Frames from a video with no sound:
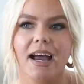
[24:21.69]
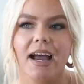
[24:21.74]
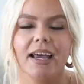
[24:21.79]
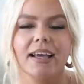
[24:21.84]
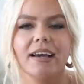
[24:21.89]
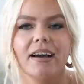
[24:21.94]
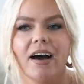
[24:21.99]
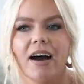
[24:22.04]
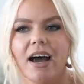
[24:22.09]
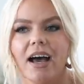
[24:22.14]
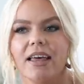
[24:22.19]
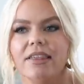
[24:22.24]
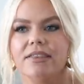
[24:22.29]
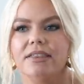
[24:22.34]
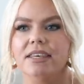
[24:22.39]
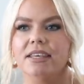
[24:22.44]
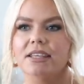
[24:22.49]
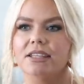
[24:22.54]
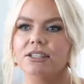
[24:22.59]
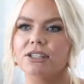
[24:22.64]
I got
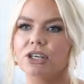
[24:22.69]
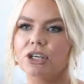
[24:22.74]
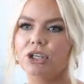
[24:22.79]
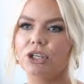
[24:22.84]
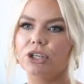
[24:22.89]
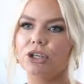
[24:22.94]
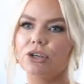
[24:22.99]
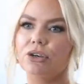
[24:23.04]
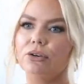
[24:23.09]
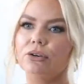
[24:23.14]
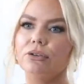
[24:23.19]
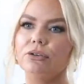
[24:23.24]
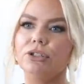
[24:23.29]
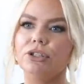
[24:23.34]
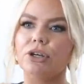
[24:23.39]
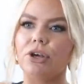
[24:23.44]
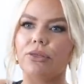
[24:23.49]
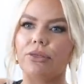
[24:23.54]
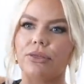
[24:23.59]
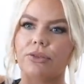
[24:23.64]
these
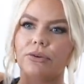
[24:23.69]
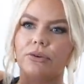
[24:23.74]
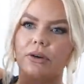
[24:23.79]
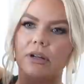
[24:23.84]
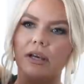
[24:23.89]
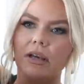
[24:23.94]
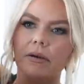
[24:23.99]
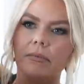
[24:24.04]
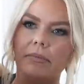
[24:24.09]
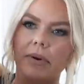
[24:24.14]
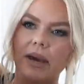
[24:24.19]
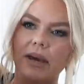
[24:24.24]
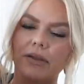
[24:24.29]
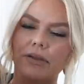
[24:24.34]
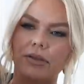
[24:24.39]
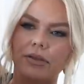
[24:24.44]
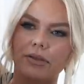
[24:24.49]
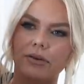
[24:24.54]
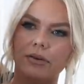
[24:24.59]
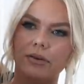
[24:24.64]
huge 30 by
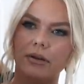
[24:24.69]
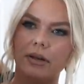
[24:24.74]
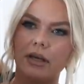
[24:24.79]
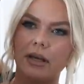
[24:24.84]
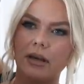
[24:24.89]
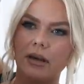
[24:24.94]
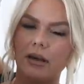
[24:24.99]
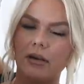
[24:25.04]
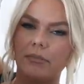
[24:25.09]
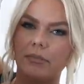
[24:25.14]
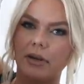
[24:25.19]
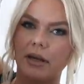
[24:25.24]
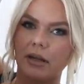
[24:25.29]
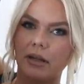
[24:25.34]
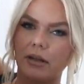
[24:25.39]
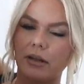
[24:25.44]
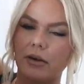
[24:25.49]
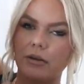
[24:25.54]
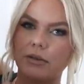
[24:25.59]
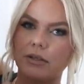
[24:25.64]
30
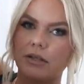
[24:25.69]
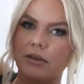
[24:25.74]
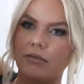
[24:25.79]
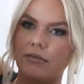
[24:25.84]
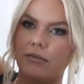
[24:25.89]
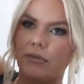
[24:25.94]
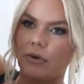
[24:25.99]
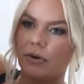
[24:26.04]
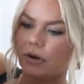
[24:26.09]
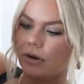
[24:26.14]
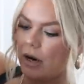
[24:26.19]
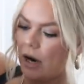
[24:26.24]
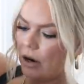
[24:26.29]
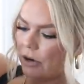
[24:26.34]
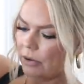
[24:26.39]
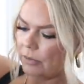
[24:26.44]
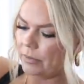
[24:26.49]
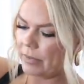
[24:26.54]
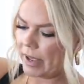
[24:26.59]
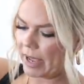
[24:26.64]
pillows for
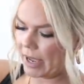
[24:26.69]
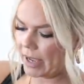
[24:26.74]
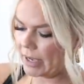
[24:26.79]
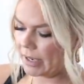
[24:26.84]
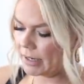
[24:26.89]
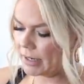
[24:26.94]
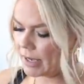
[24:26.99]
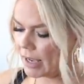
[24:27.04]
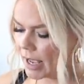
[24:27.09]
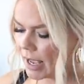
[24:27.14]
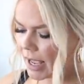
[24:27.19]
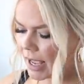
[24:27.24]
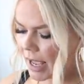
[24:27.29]
our bed.